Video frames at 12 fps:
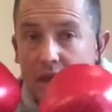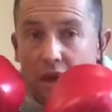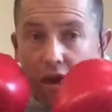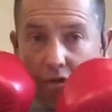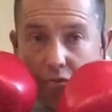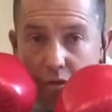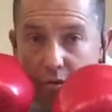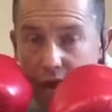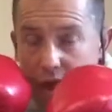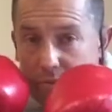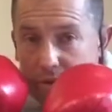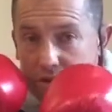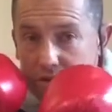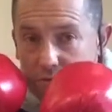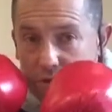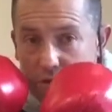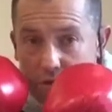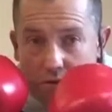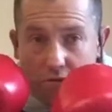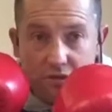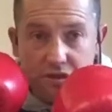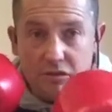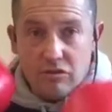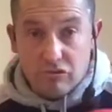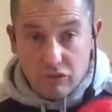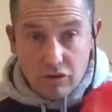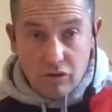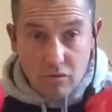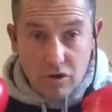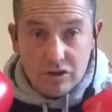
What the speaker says: And what will happen is we'll go, so throw your 1,